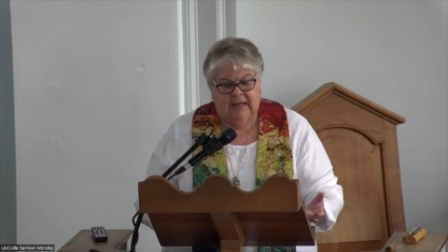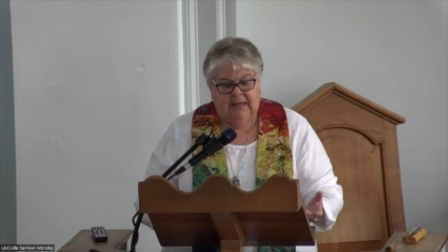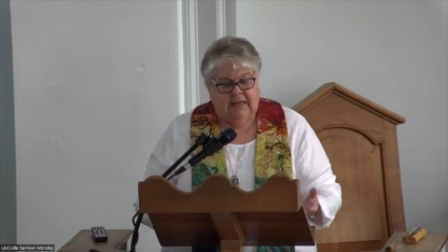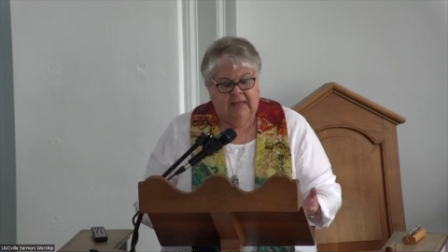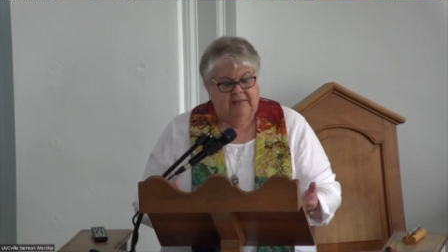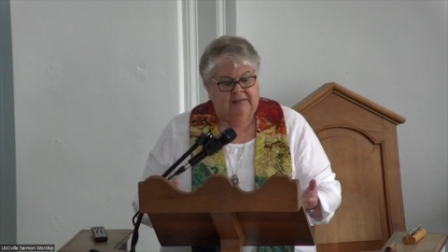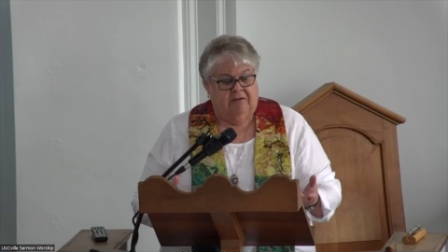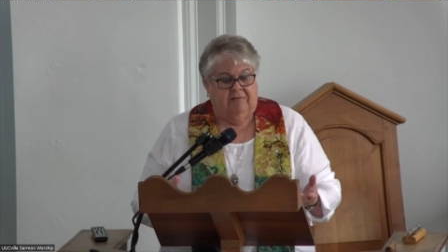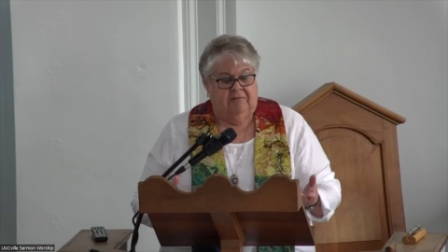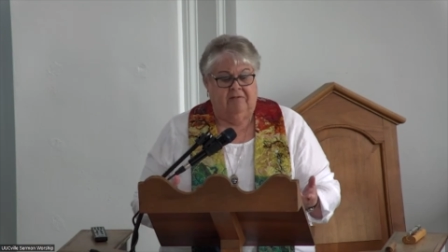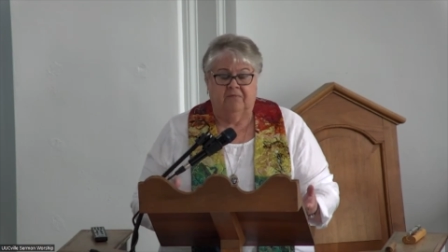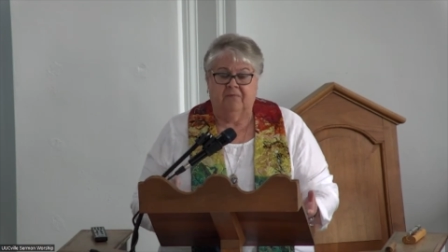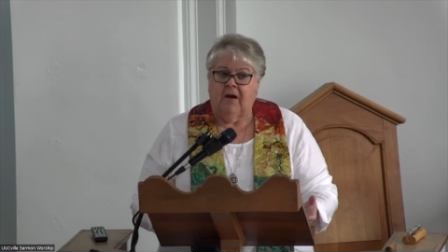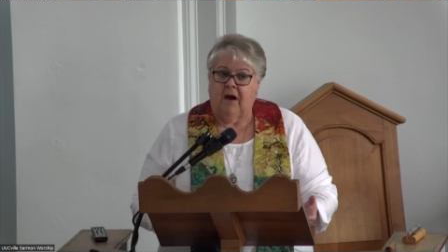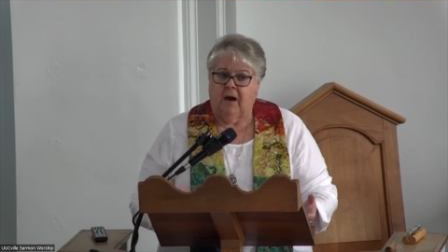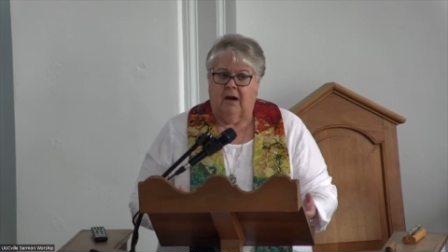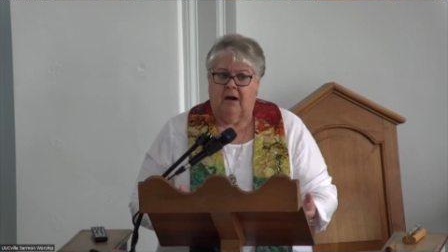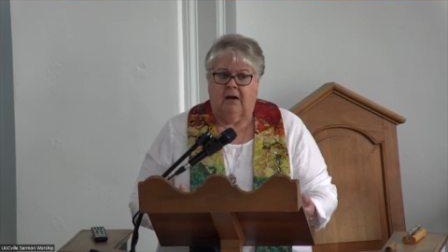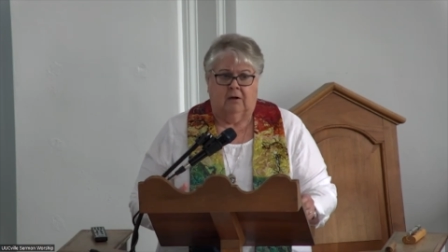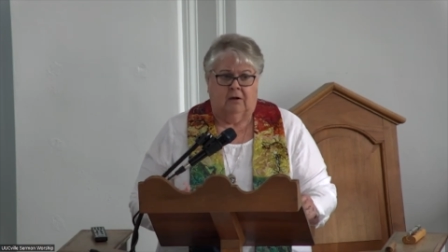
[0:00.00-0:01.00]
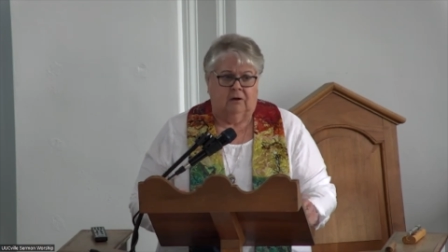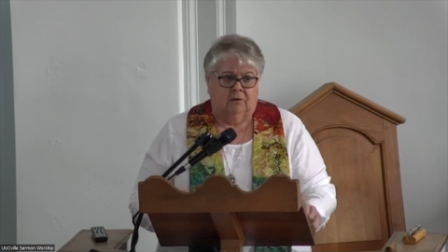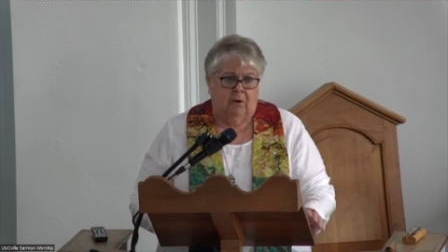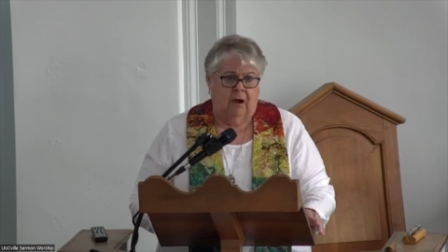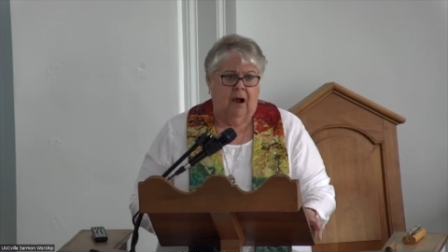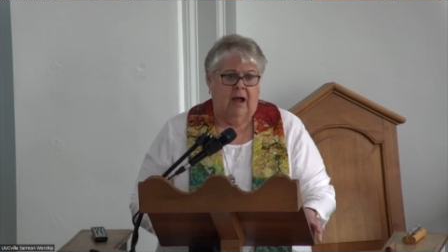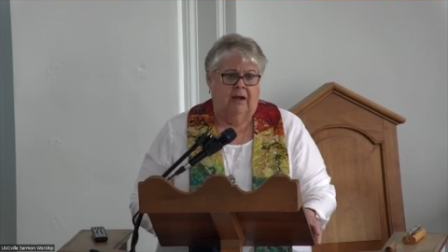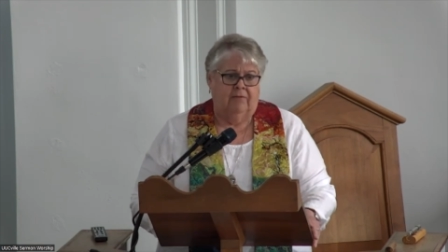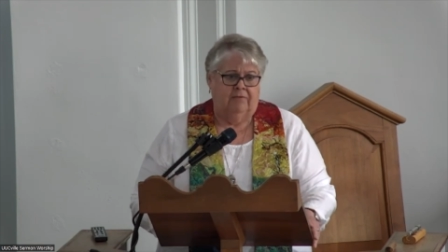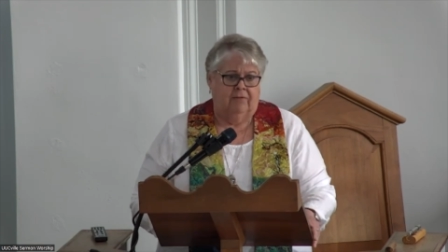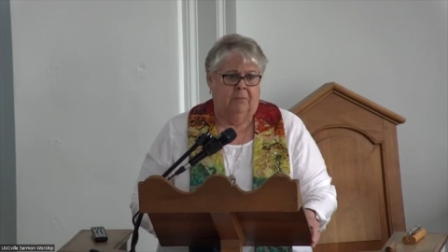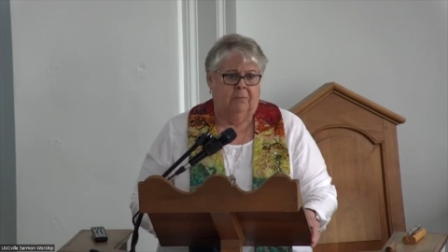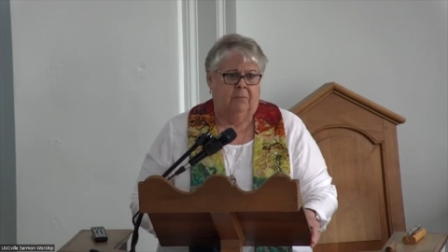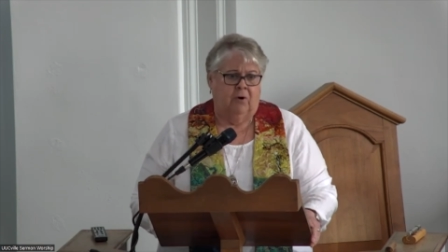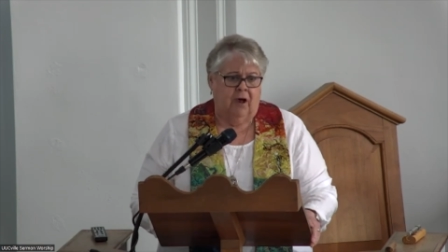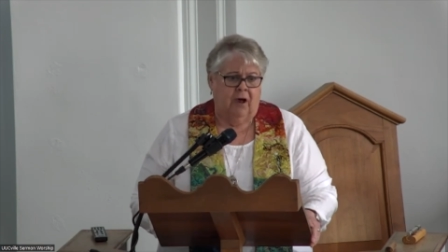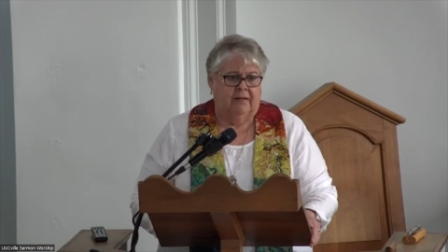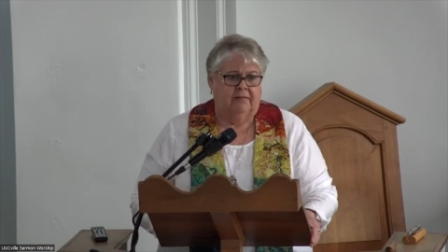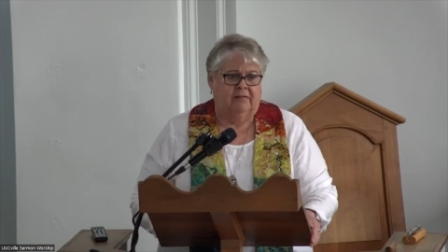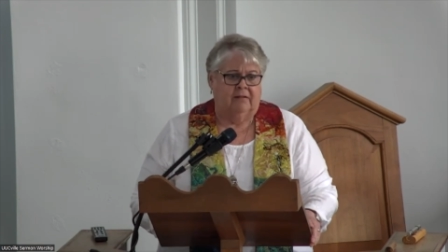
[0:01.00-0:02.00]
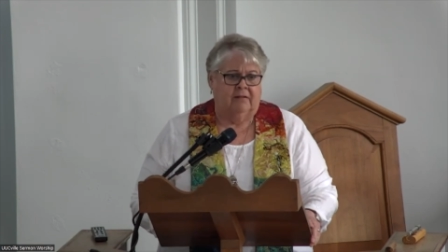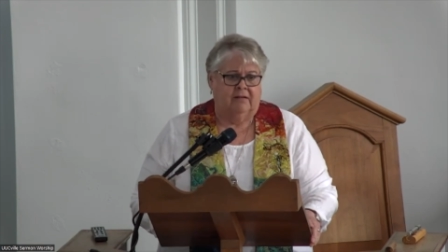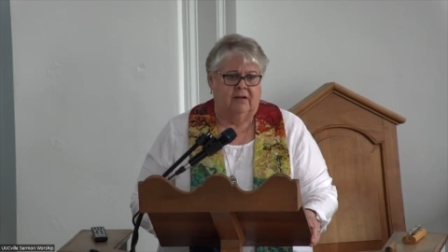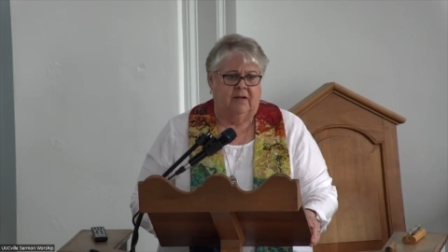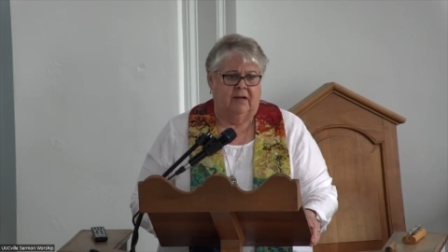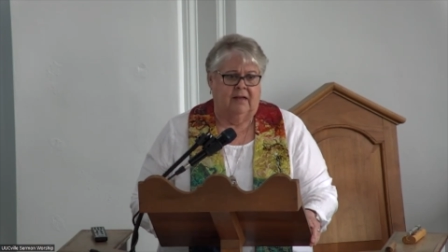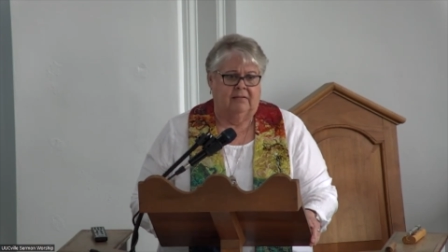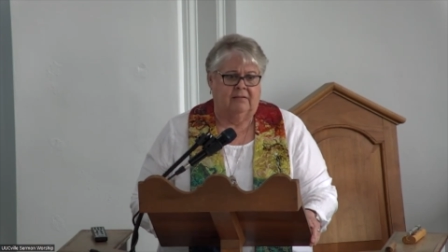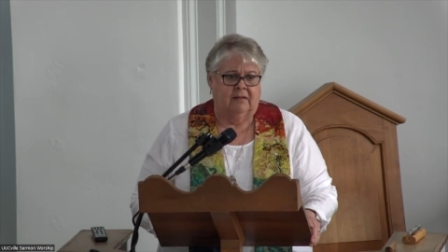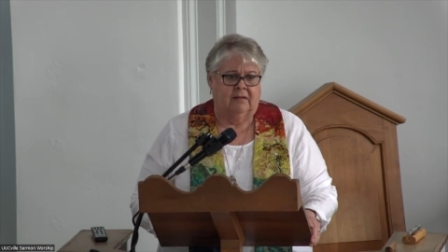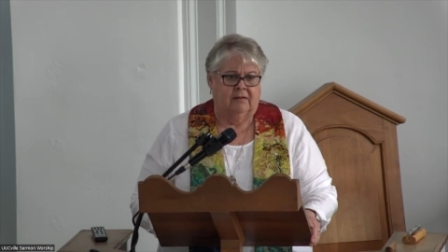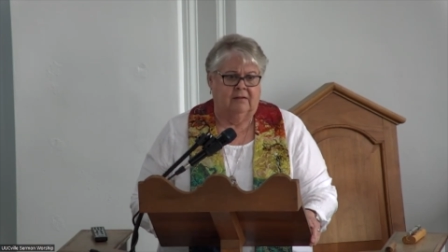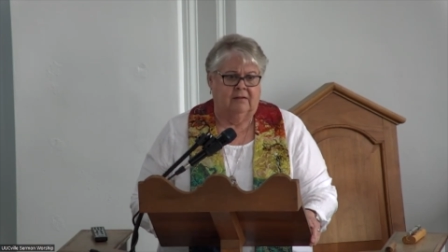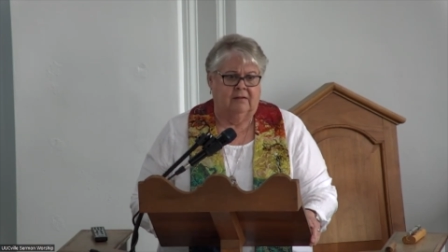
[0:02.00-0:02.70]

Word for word: is a far cry from proselytizing.